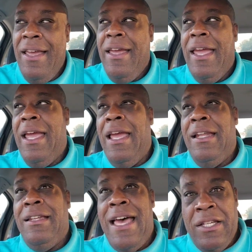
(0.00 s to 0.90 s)

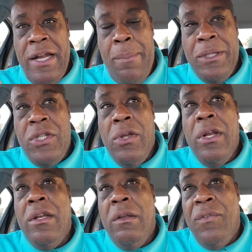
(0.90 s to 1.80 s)
And that's an
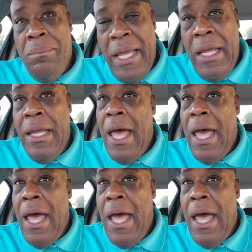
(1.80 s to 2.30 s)
opportunity for me.